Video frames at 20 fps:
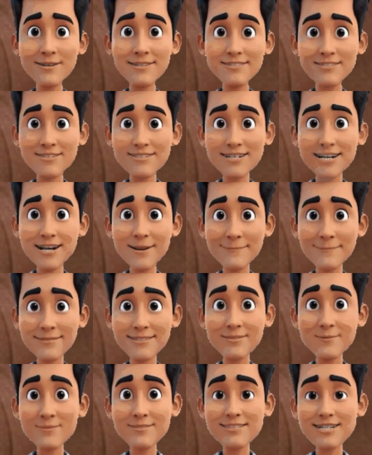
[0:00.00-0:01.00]
Pregnant
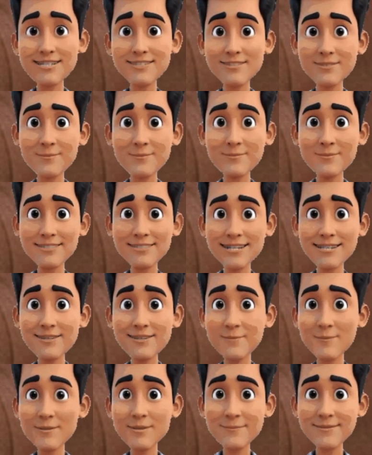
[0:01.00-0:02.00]
women should also be
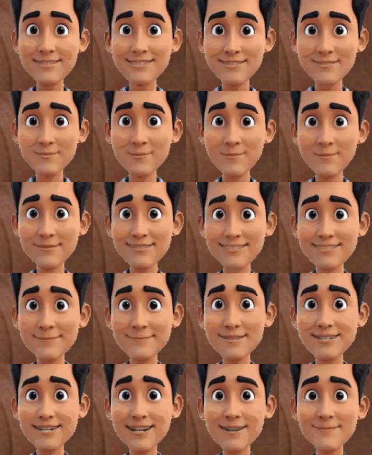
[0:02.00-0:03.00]
cautious and consult a
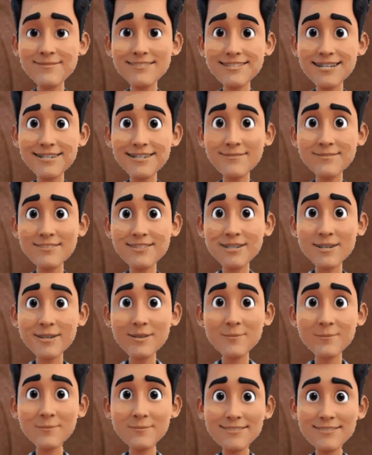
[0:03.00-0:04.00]
doctor early if
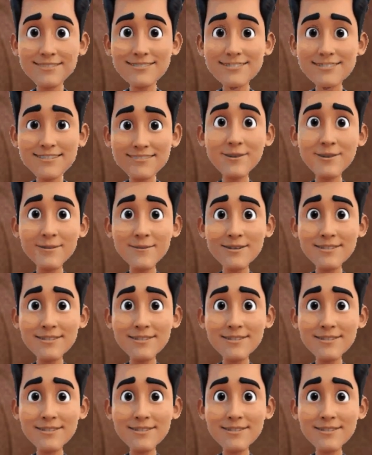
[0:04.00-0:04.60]
fever appears.